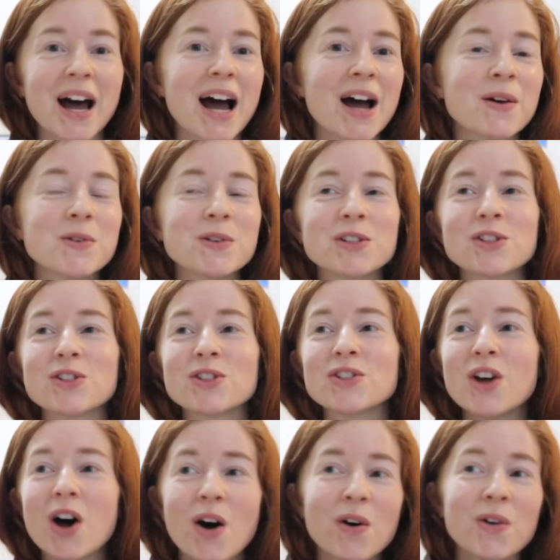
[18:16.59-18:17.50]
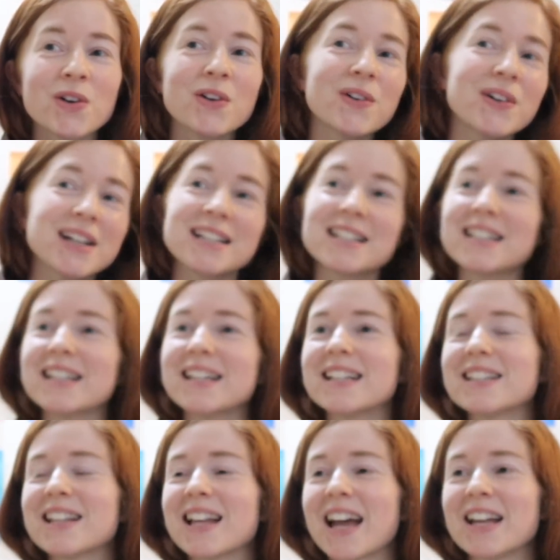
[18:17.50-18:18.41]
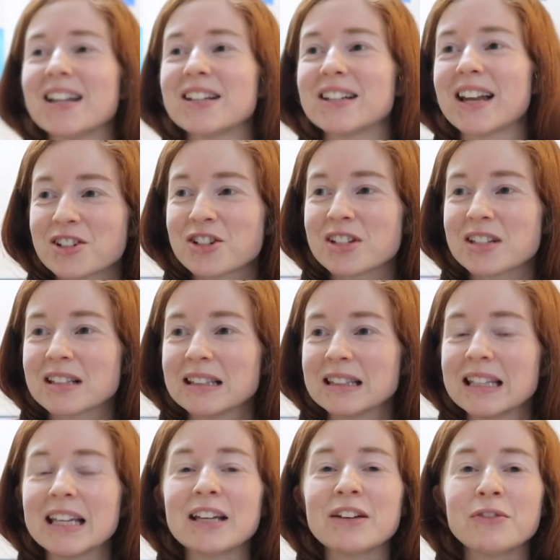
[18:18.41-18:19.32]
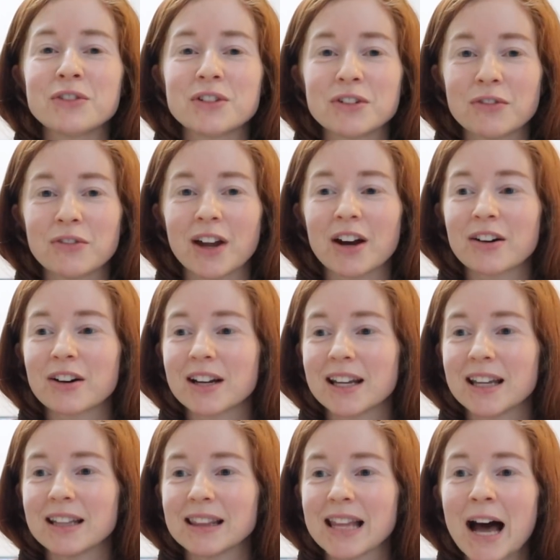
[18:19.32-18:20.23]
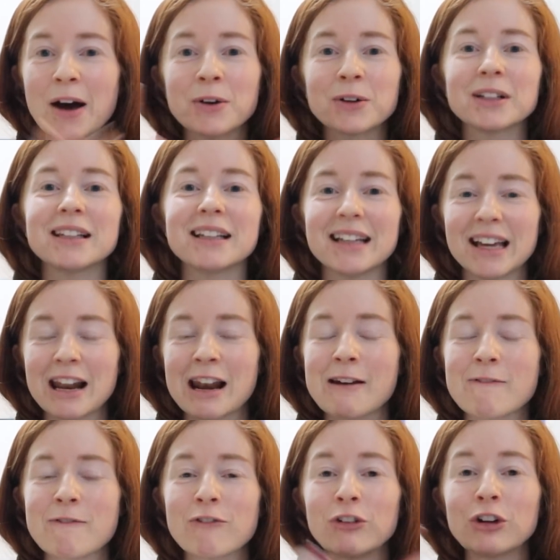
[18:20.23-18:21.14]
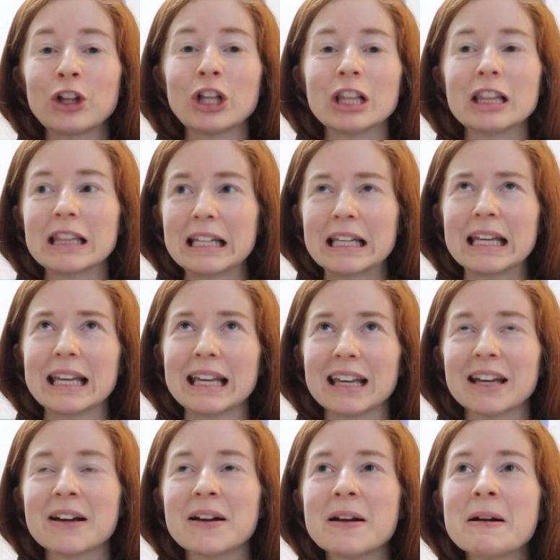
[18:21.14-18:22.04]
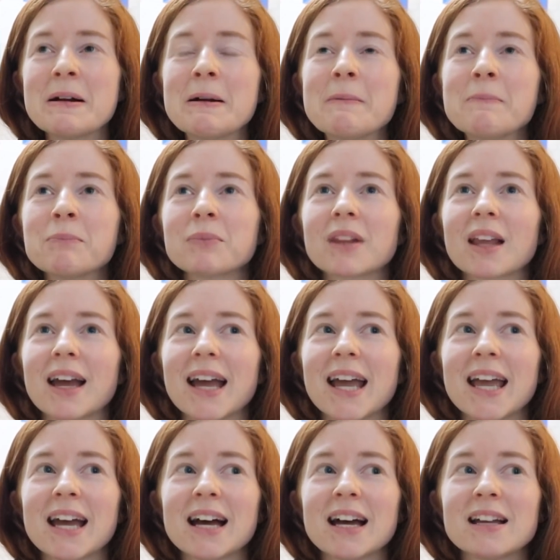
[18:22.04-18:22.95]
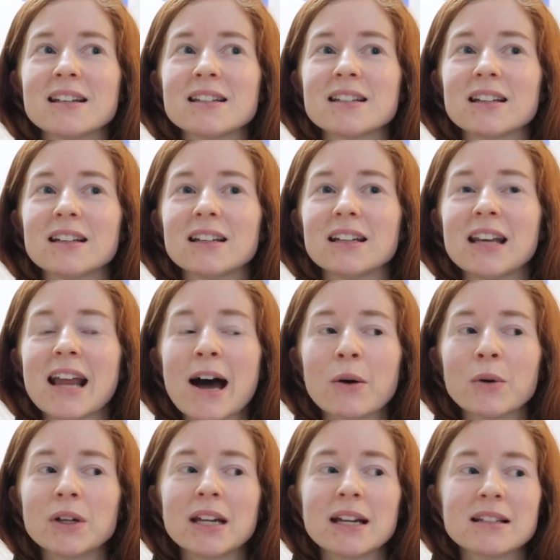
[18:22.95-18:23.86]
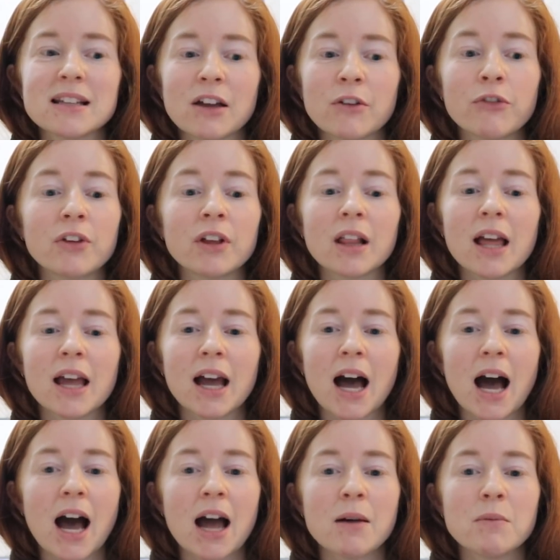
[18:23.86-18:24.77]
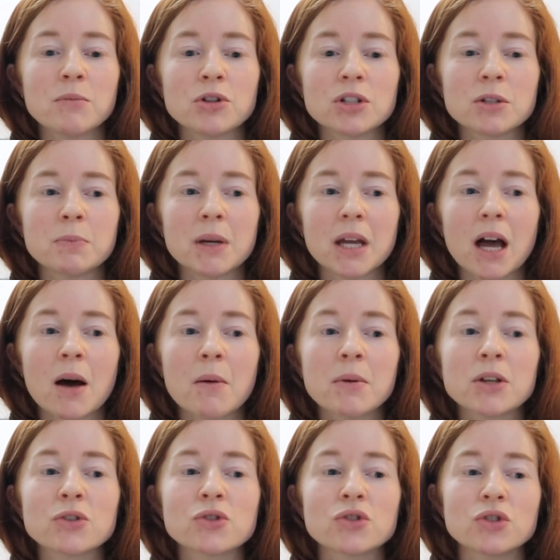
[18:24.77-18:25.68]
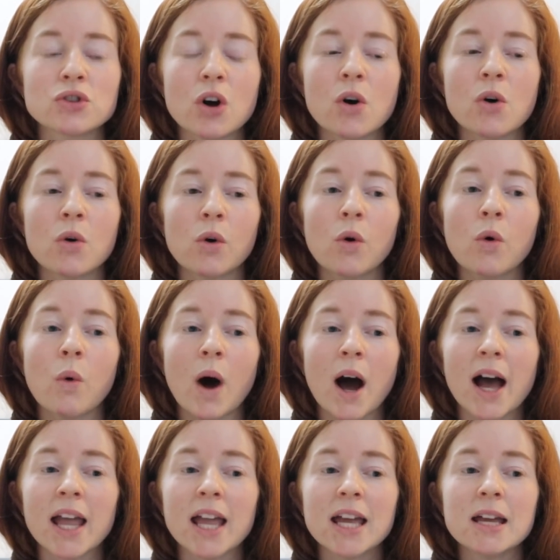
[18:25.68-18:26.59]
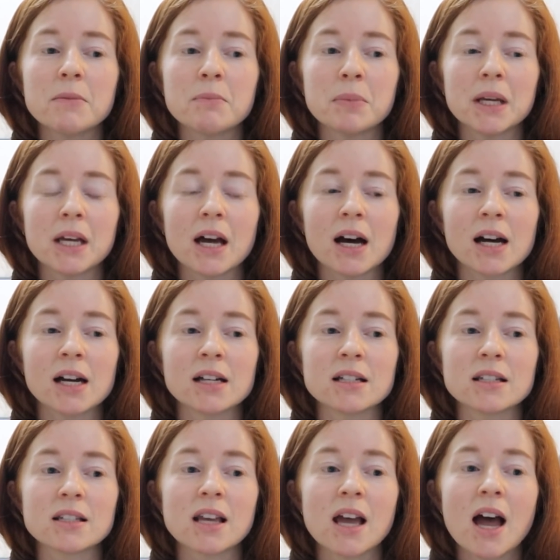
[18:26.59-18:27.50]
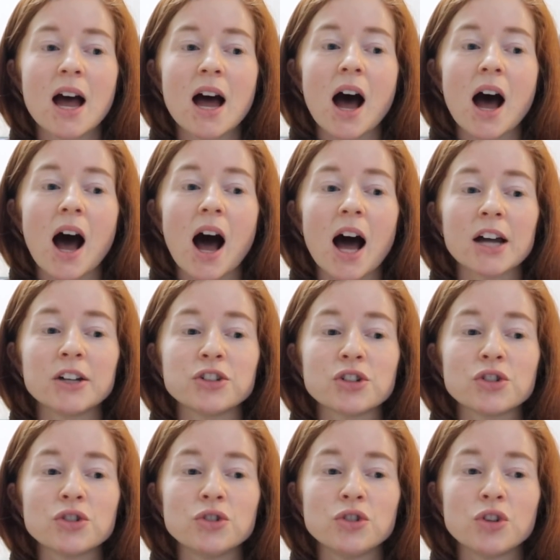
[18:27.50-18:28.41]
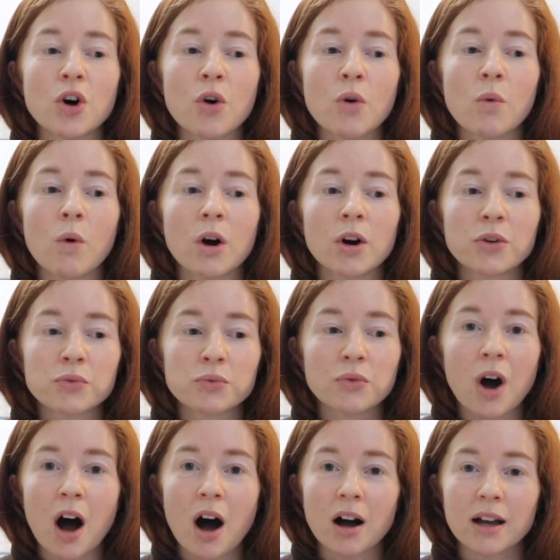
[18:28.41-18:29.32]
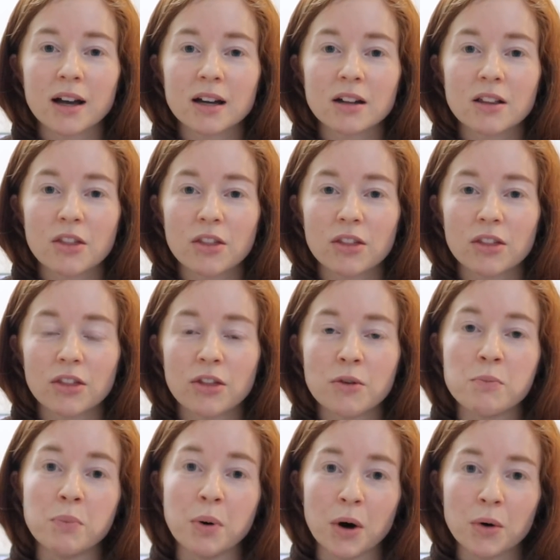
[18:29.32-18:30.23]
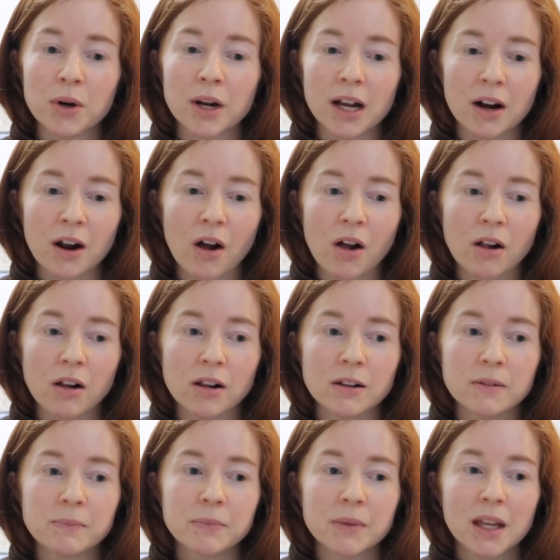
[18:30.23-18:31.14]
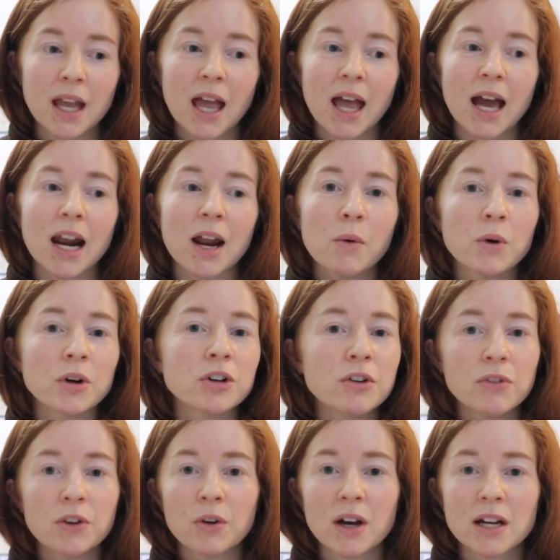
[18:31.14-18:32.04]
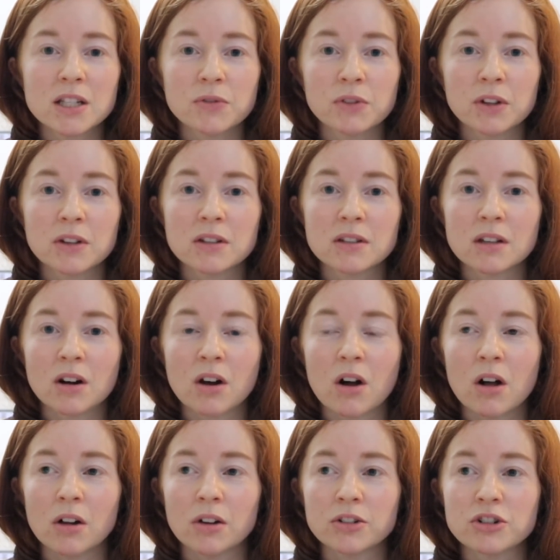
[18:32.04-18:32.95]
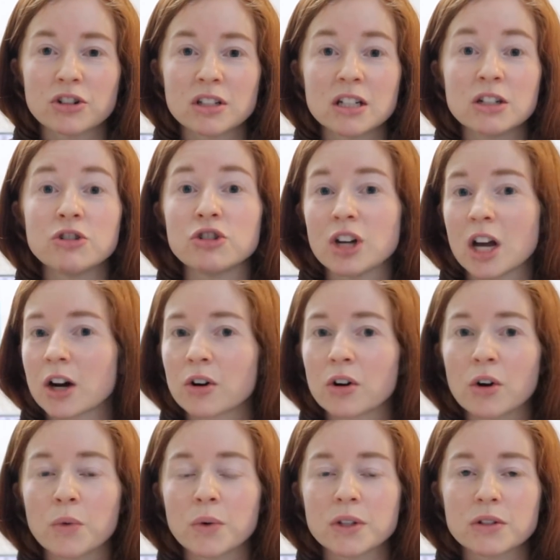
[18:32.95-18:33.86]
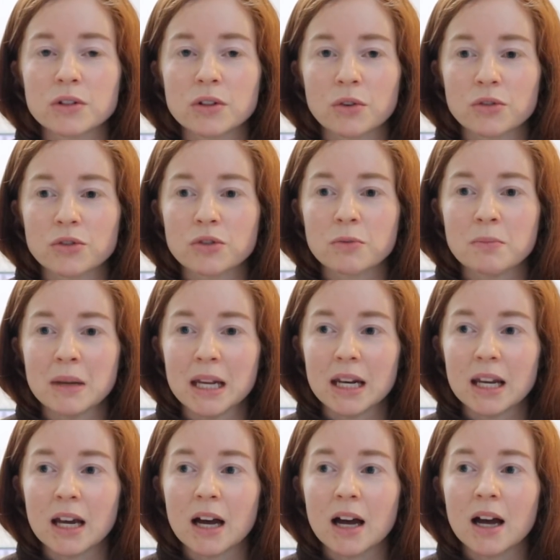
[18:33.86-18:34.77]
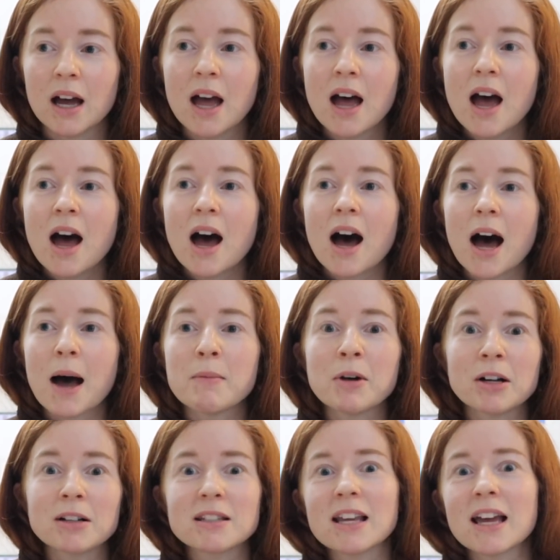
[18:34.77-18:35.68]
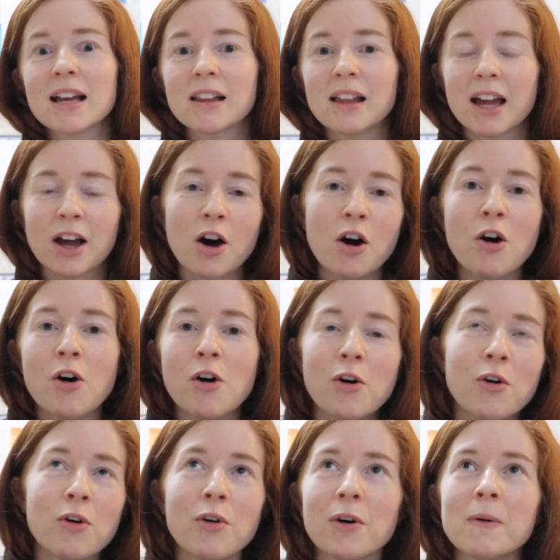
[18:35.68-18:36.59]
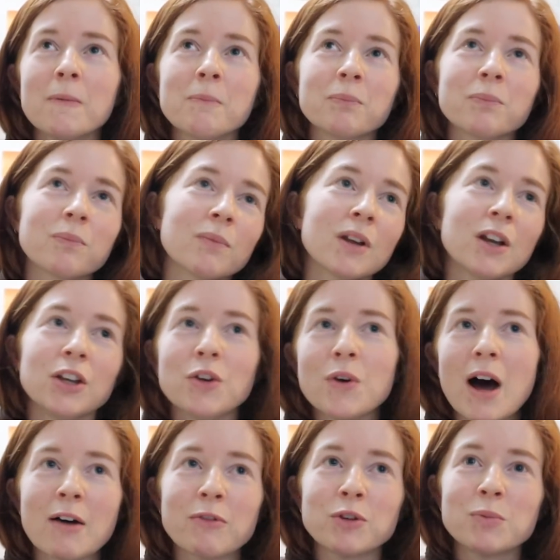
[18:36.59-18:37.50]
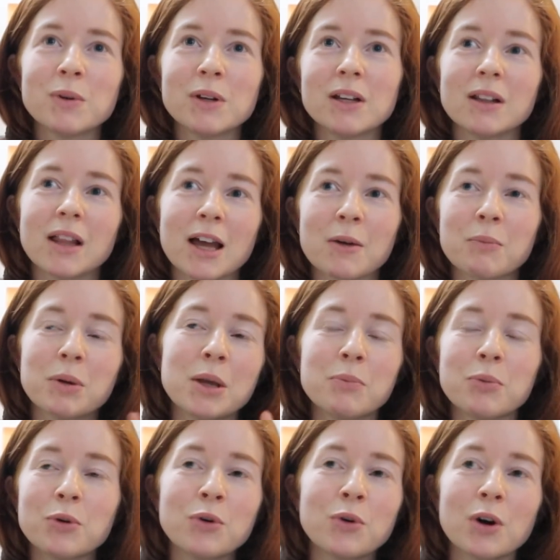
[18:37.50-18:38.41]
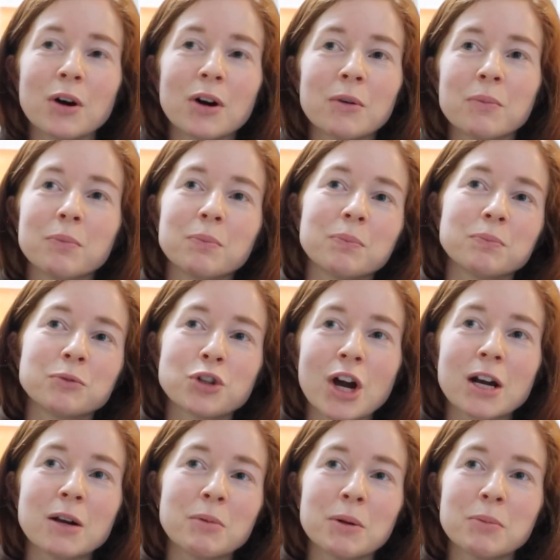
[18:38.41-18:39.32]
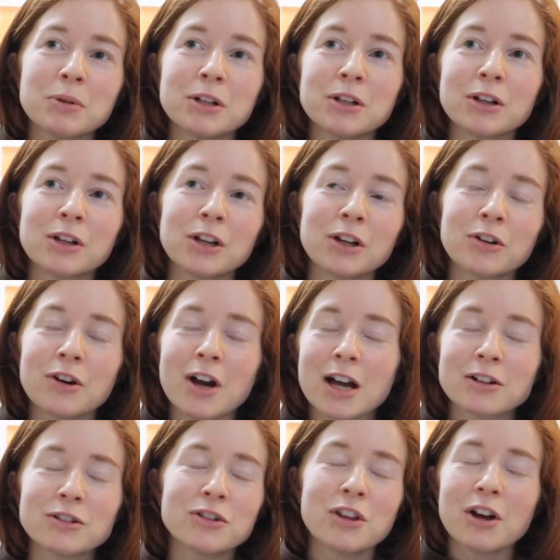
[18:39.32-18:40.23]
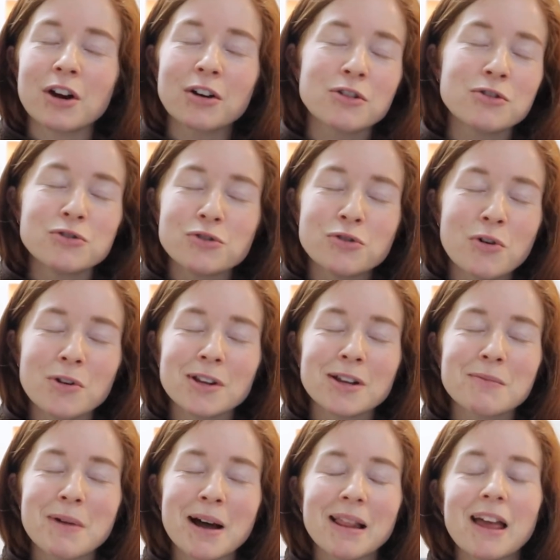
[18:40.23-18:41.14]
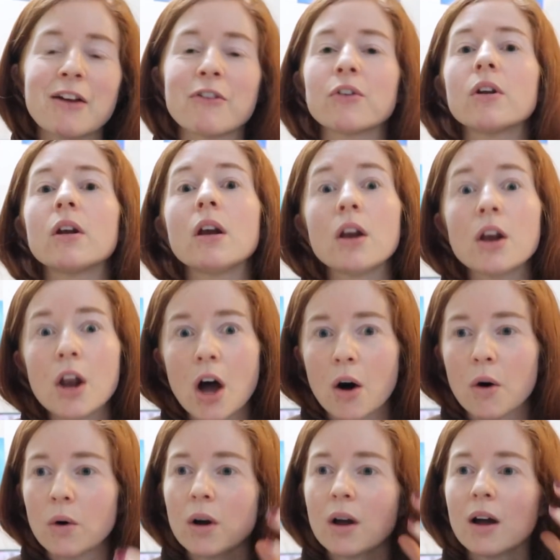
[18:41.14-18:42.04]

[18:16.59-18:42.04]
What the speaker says: I was so noisy and just lived very loudly and fully. And nowadays I feel like I'm just becoming so quiet because I just don't want to rock the boat at all. And I wonder if you guys feel this at all, just in general with social media. I'm not saying like, oh, you have to be like people who are trying to be politically correct, they're controlling my life. No.